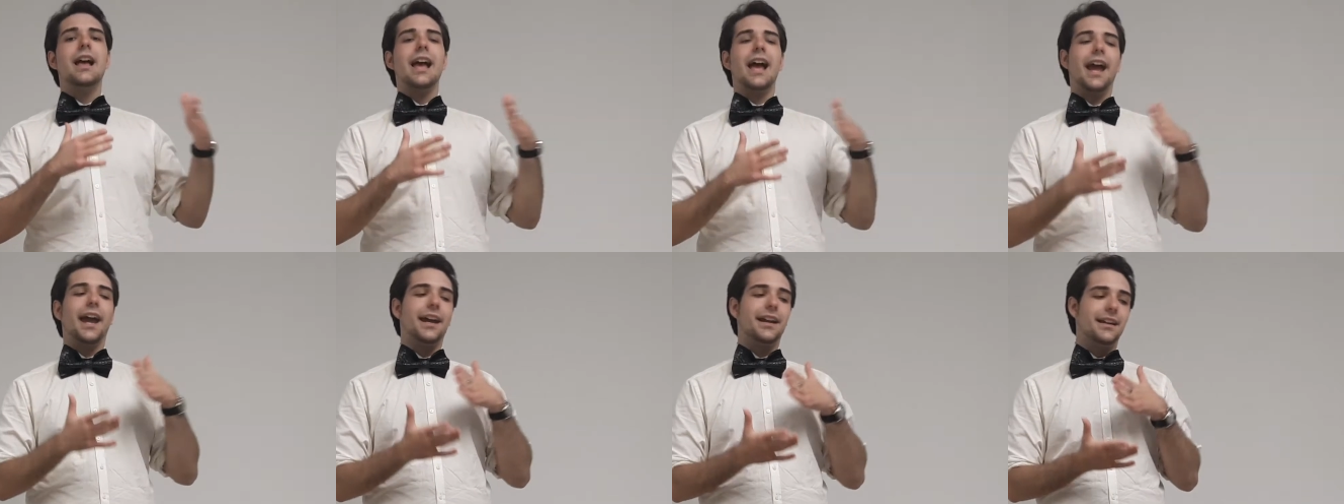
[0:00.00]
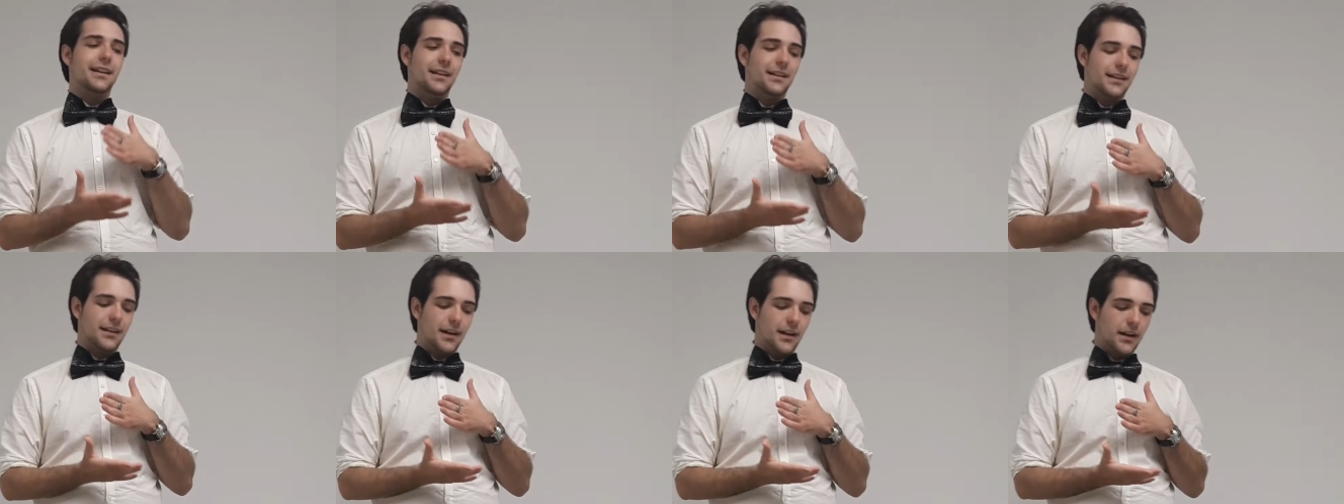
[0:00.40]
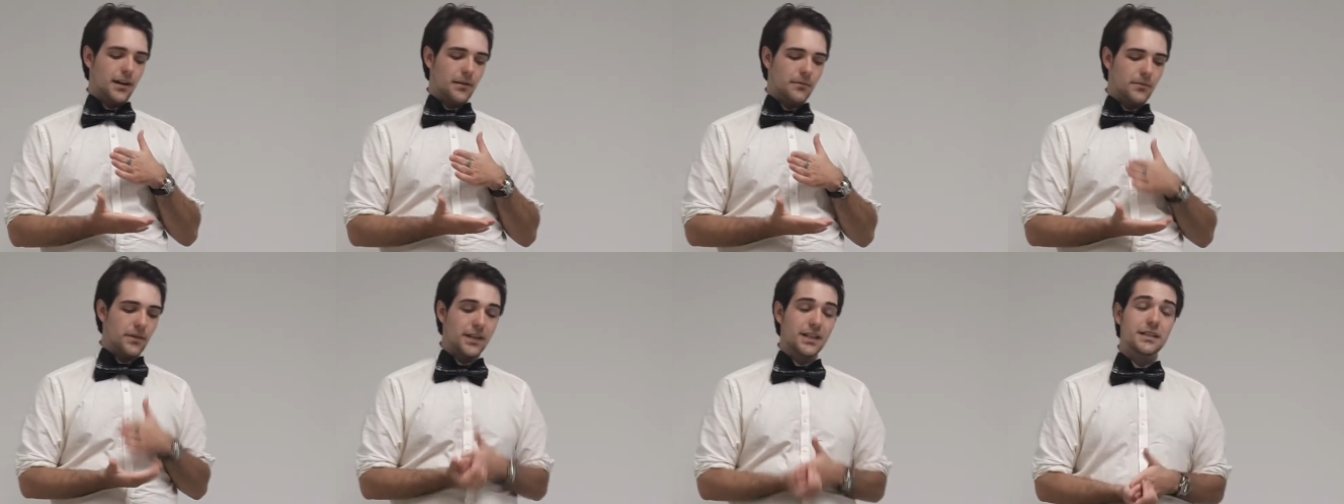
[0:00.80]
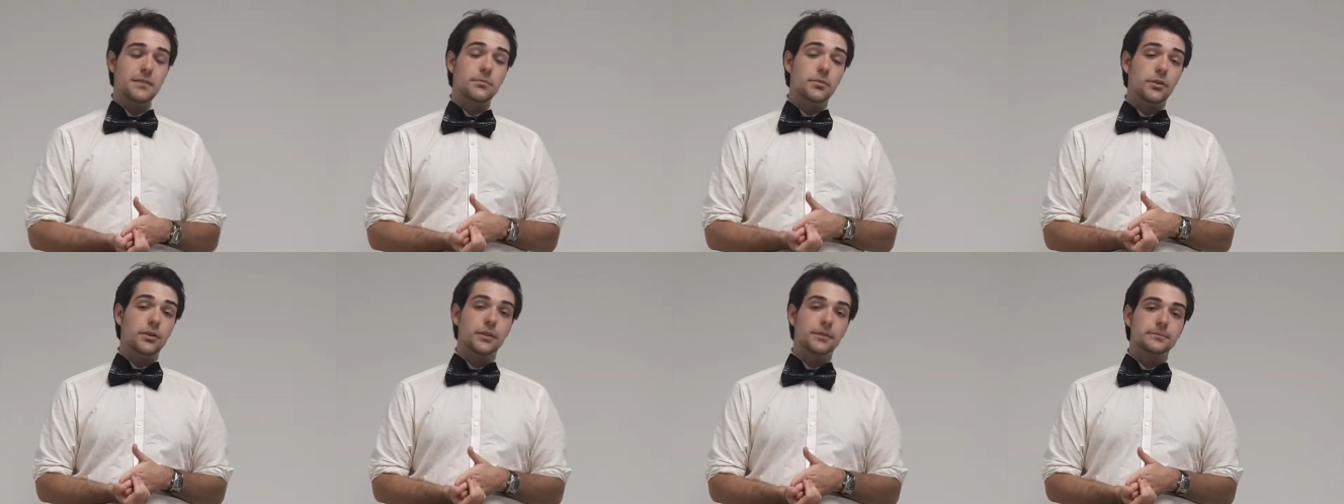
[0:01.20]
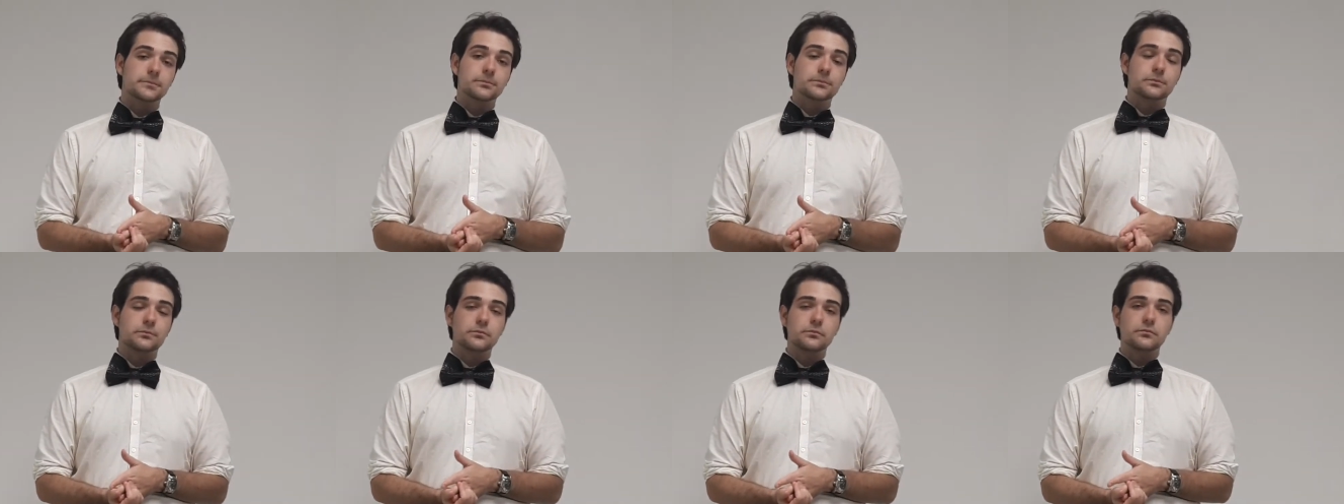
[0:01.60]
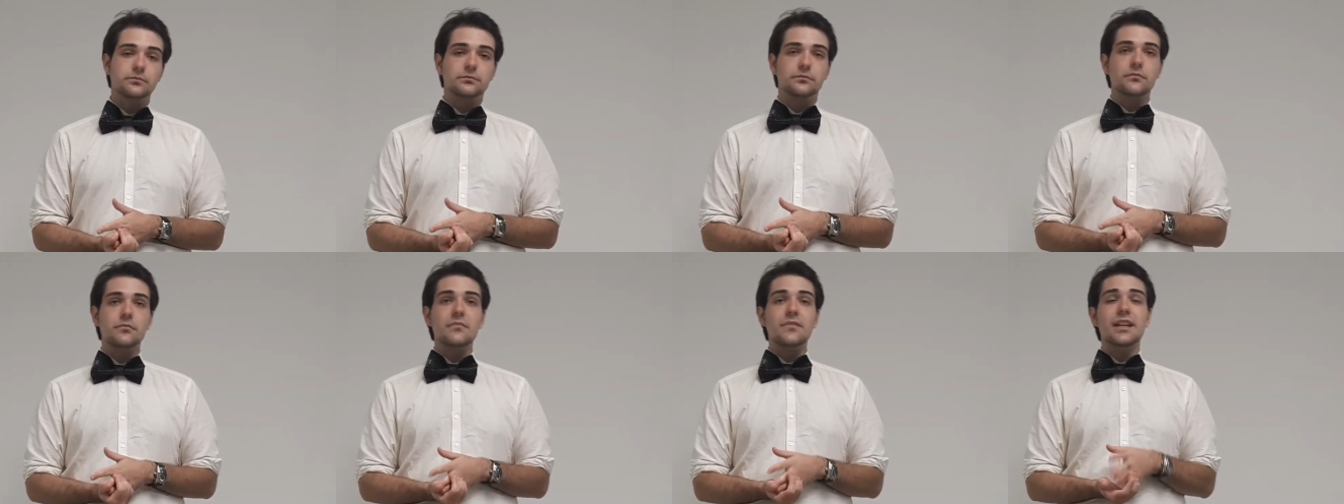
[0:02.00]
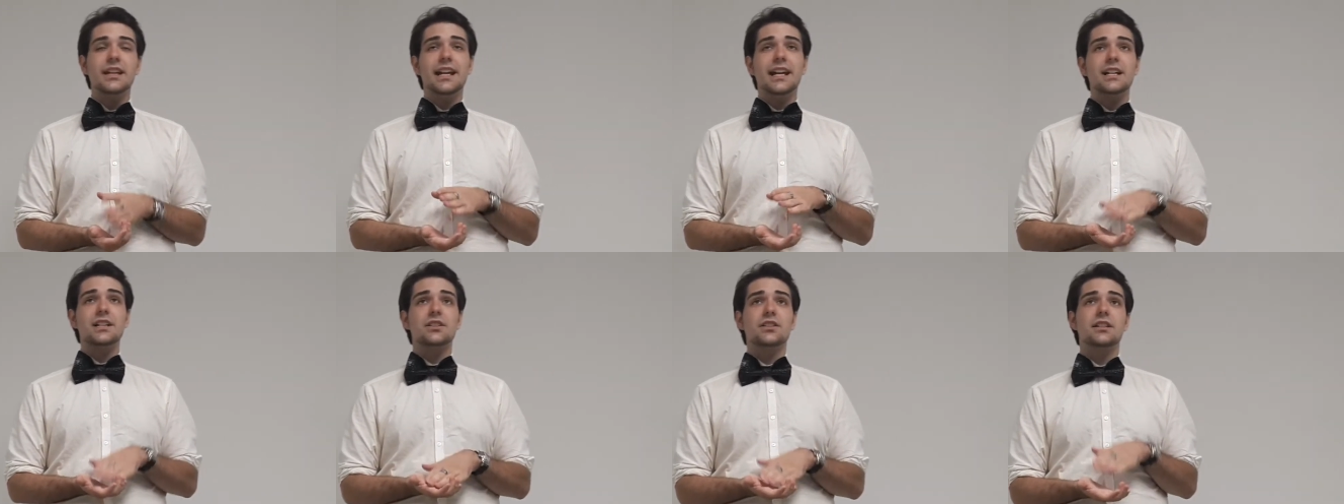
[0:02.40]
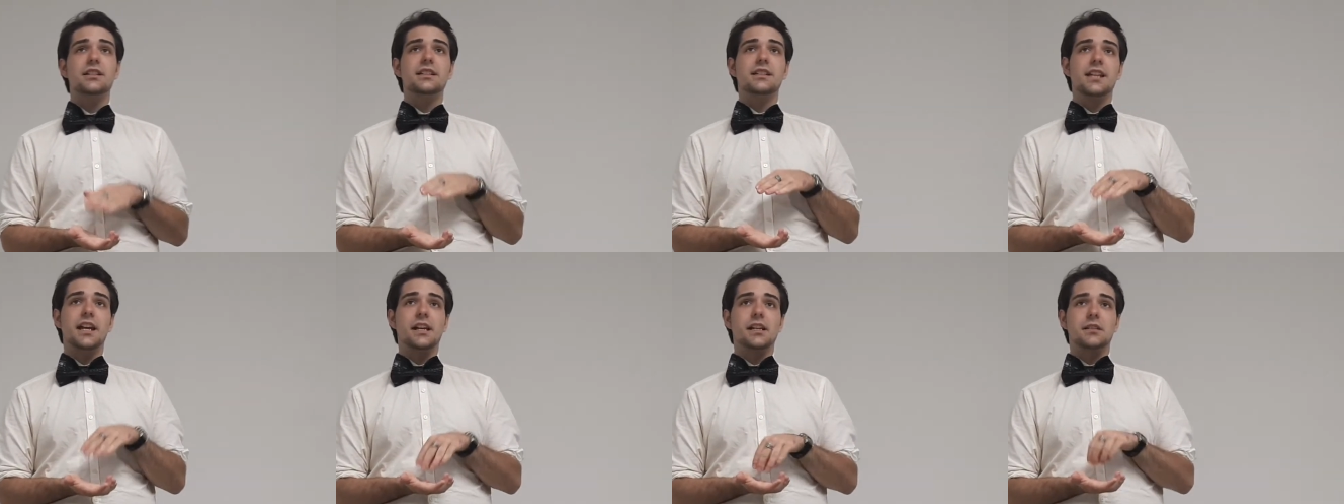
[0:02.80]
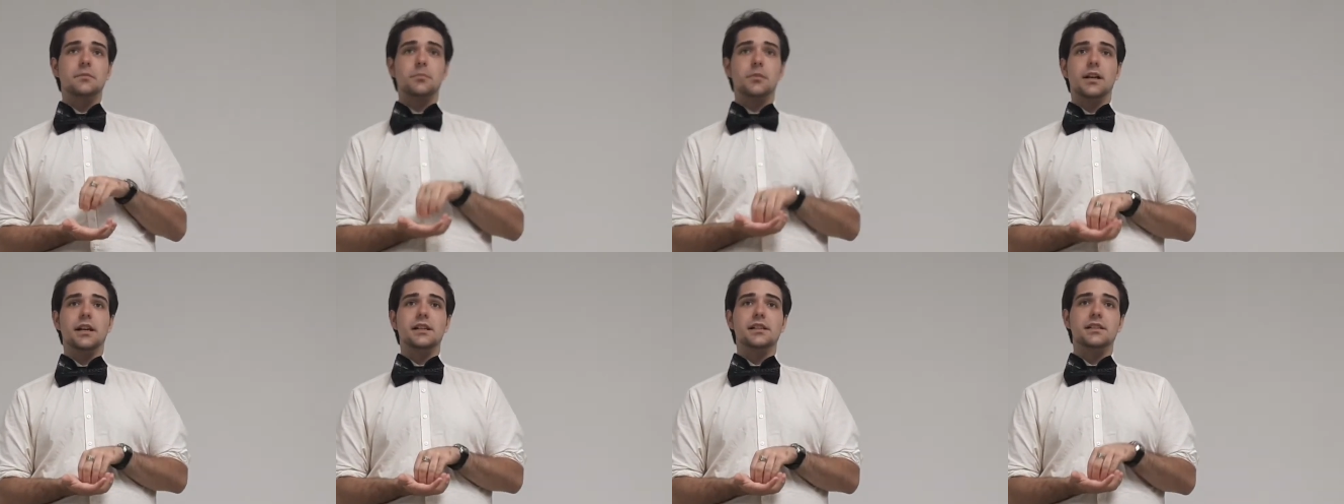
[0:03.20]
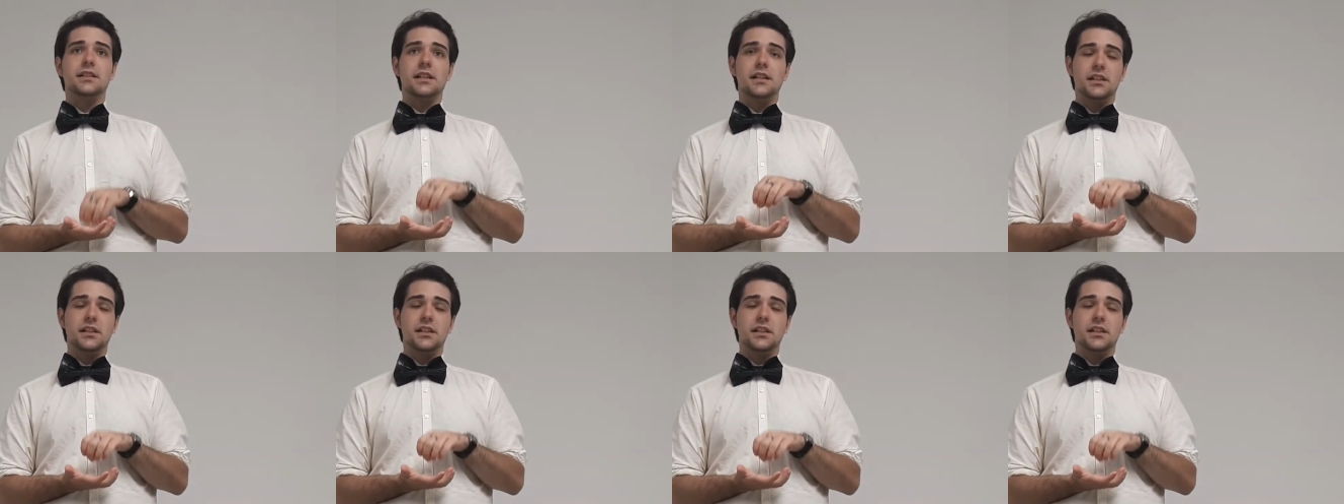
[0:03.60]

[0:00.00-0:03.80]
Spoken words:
And in this book, it actually takes place.